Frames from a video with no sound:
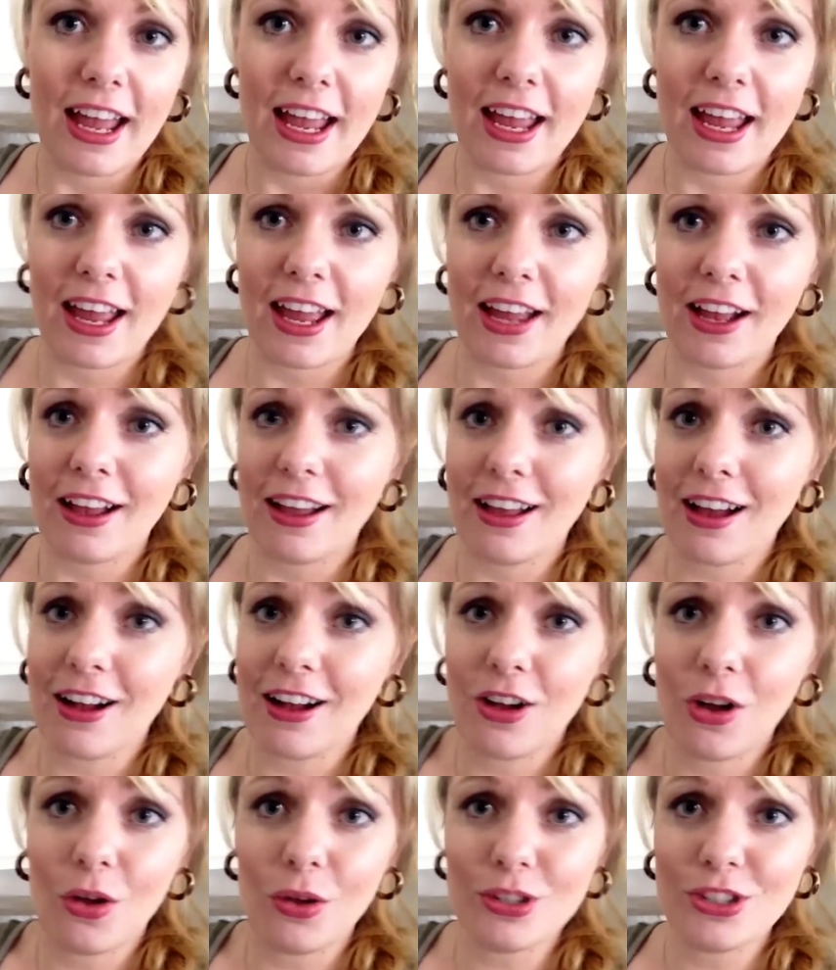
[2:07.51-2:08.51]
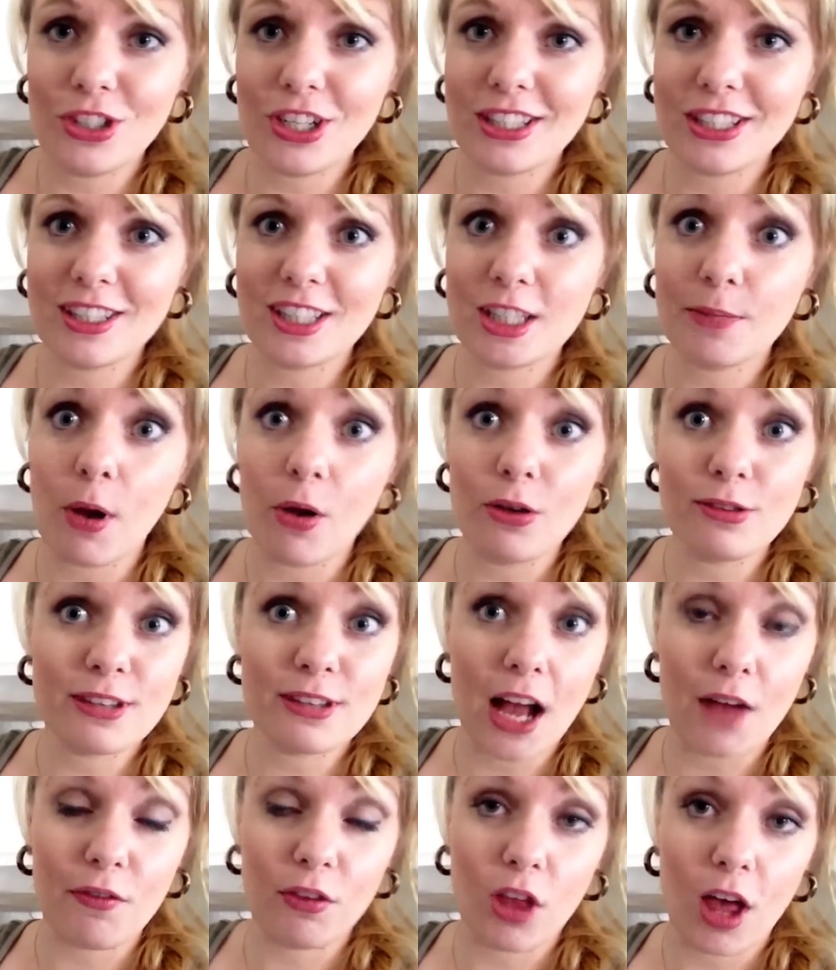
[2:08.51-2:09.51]
A Kolsch isn't supposed
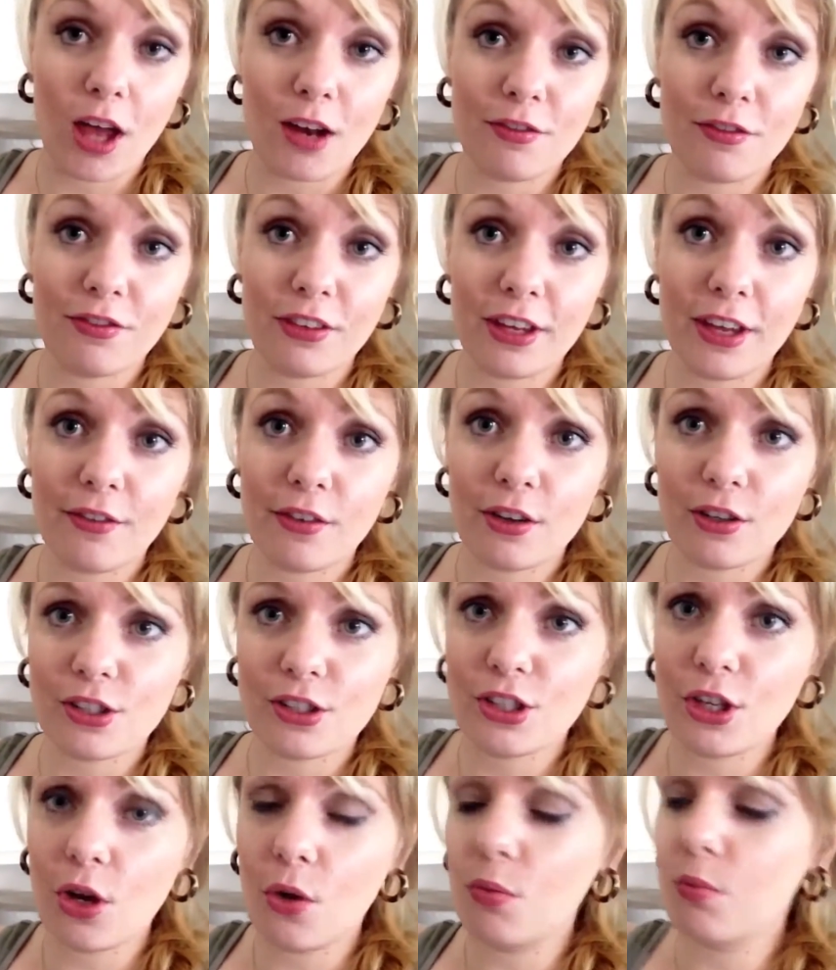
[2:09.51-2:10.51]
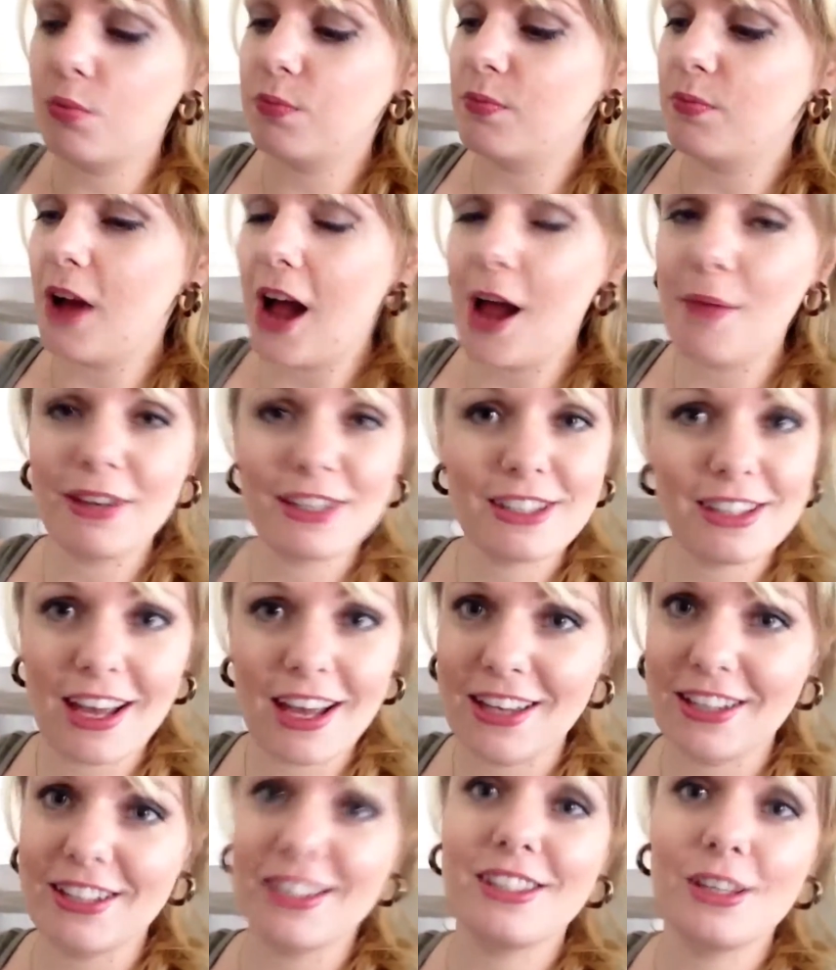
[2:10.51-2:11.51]
to have a lot of flavor, so I'm
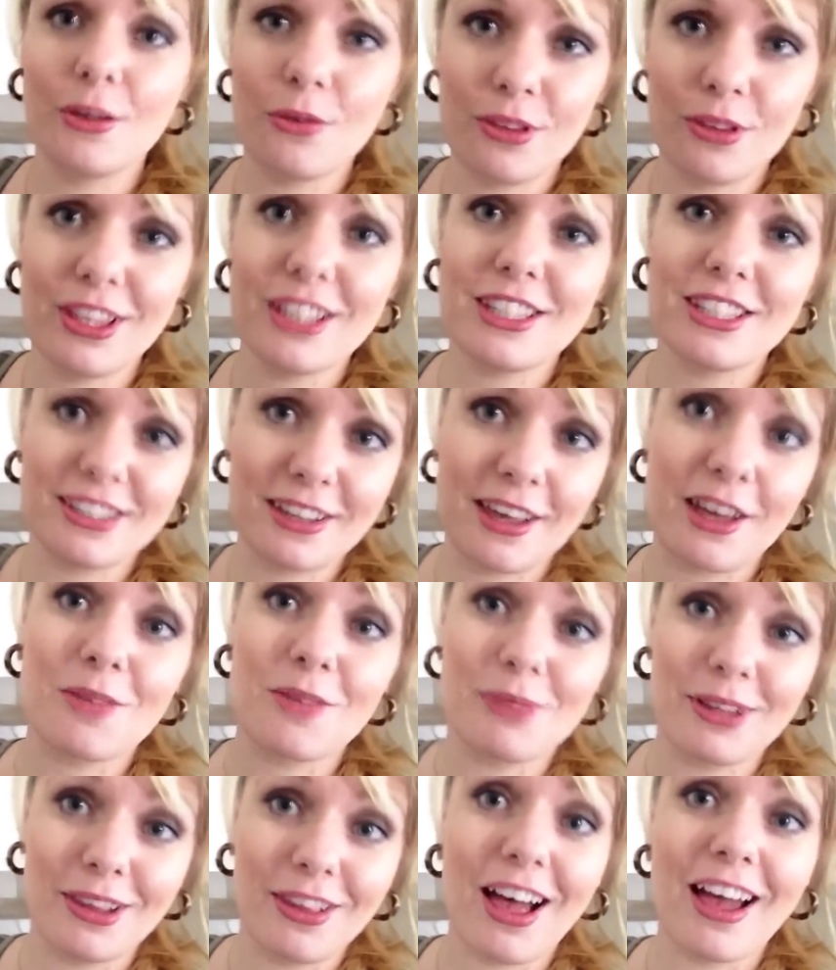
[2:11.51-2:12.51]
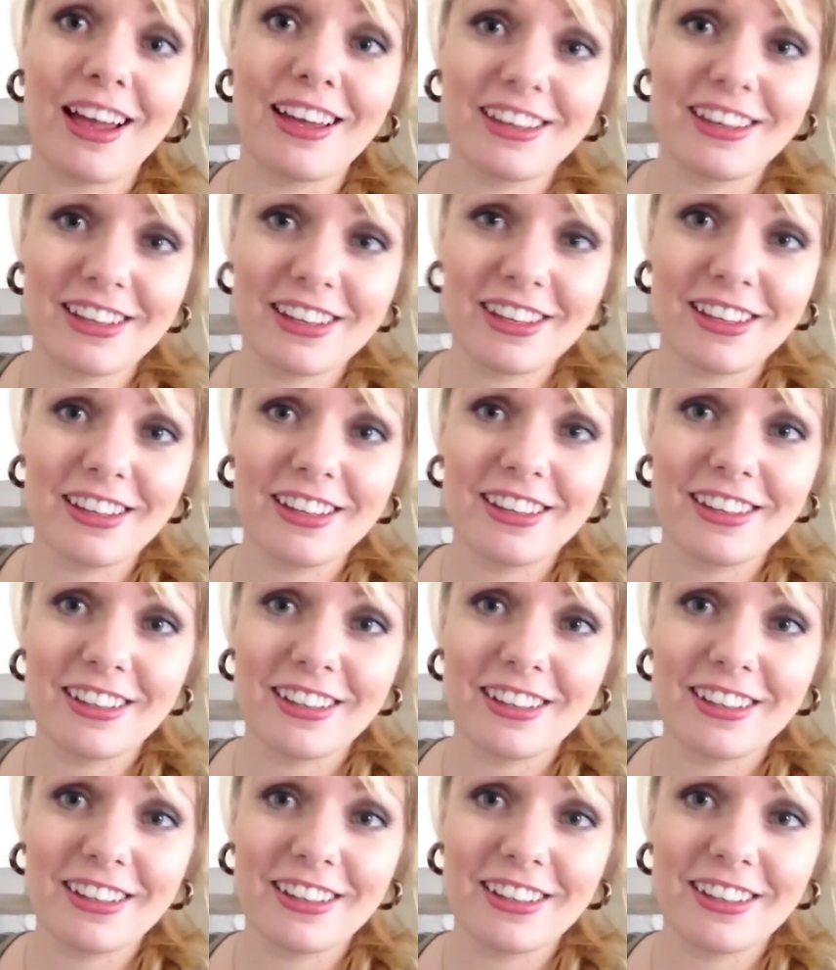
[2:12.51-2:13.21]
excited to see what this is going to be like.